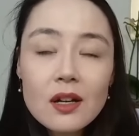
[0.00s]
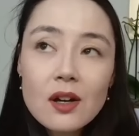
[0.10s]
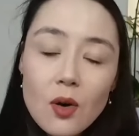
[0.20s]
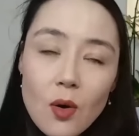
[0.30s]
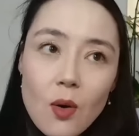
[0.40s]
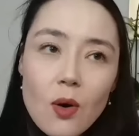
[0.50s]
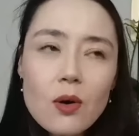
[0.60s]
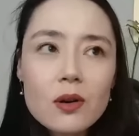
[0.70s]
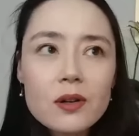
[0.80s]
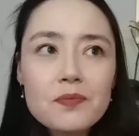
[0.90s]

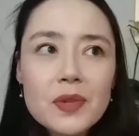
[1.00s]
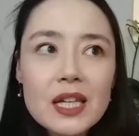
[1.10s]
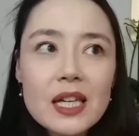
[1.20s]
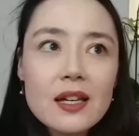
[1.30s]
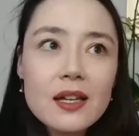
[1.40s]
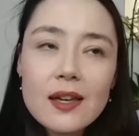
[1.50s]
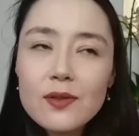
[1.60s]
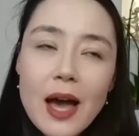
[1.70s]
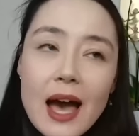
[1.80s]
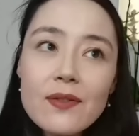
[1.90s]
Or if you
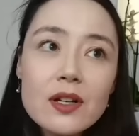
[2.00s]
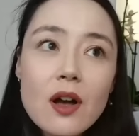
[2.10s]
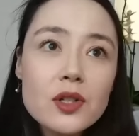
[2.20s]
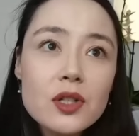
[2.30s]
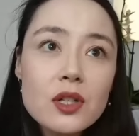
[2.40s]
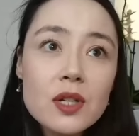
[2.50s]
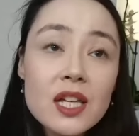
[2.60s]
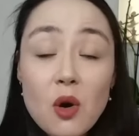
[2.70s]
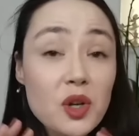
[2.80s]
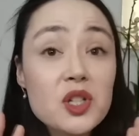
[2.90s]
haven't gone to uni
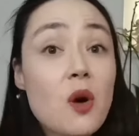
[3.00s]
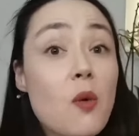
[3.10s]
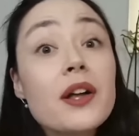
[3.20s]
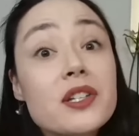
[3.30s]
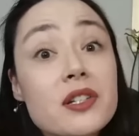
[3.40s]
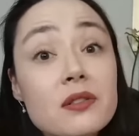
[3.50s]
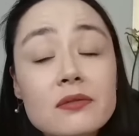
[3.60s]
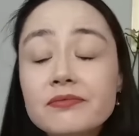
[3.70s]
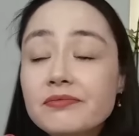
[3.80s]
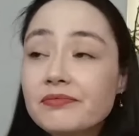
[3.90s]
or you don't want to,
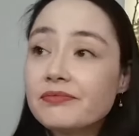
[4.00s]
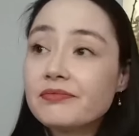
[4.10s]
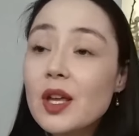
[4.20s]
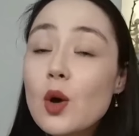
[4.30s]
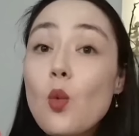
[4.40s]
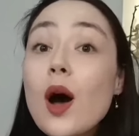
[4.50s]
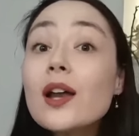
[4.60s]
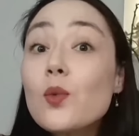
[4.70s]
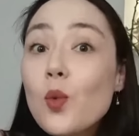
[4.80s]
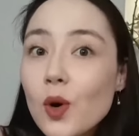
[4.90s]
what
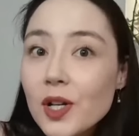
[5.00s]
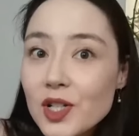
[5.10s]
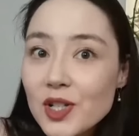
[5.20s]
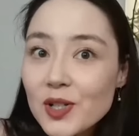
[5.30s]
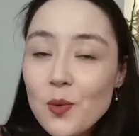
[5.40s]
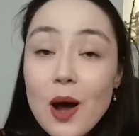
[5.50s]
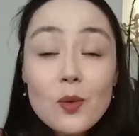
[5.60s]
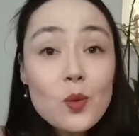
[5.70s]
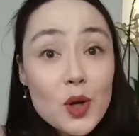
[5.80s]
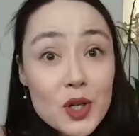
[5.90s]
would
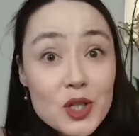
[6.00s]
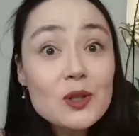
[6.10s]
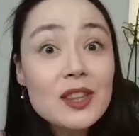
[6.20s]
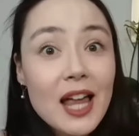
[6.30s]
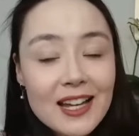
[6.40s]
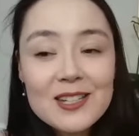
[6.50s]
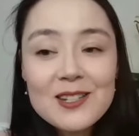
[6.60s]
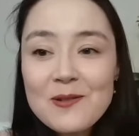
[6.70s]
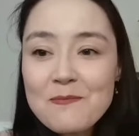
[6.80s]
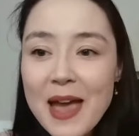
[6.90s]
you like to
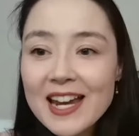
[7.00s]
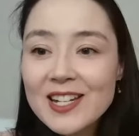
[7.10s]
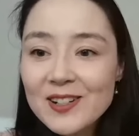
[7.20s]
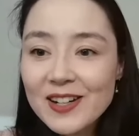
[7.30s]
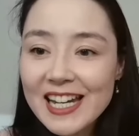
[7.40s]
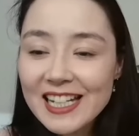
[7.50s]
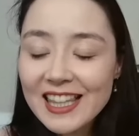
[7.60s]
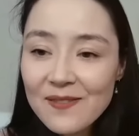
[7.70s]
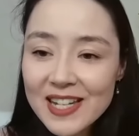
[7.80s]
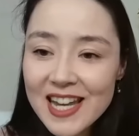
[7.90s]
major in? Let
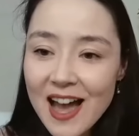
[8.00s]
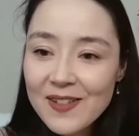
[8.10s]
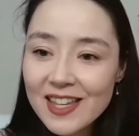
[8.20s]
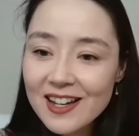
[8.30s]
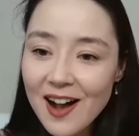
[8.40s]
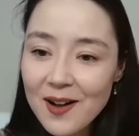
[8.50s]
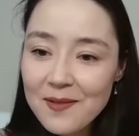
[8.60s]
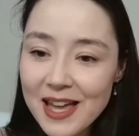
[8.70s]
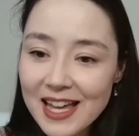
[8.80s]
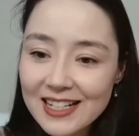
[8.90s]
me know in the
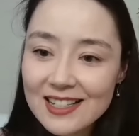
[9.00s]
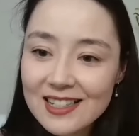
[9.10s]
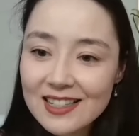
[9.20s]
comments.